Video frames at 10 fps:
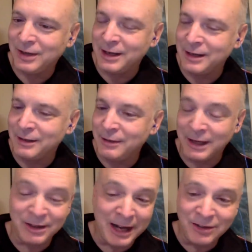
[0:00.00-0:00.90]
The the
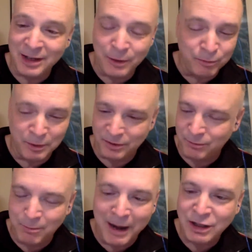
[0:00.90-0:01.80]
intensity was
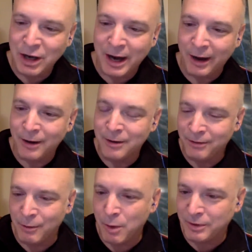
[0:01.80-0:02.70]
much higher
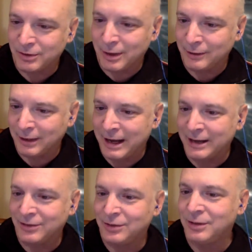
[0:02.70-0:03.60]
than what we saw in the
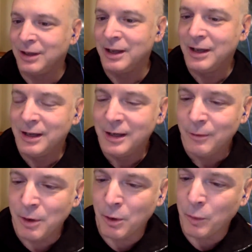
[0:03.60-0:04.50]
last
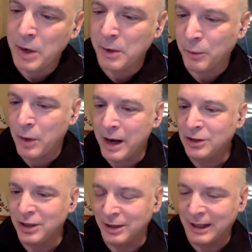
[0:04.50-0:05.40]
we were we were
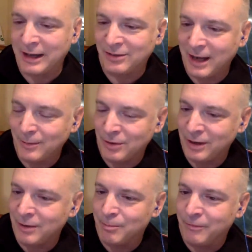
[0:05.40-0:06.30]
watching the last games of
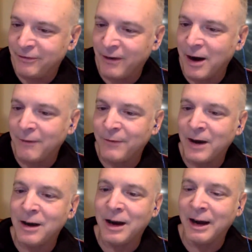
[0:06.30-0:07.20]
the year, far,
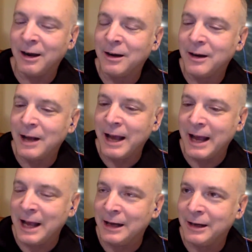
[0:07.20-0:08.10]
far higher.
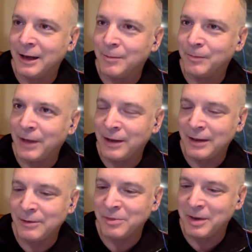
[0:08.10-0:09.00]
And um, I
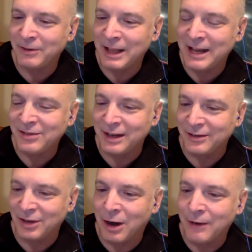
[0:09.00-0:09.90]
think that was a bit of a lesson,
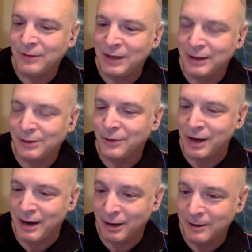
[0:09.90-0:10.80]
as it often is for
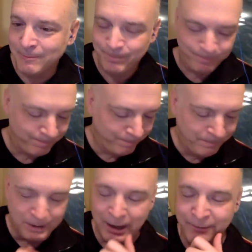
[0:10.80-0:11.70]
younger
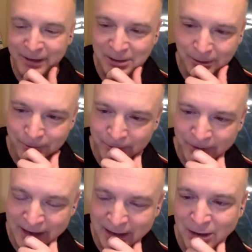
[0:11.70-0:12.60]
offensive
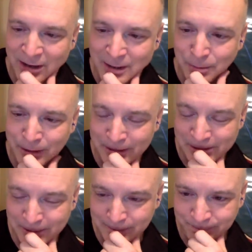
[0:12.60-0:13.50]
finesse hockey
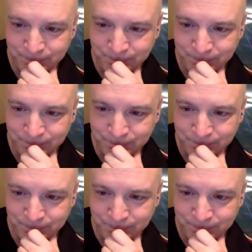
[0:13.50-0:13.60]
players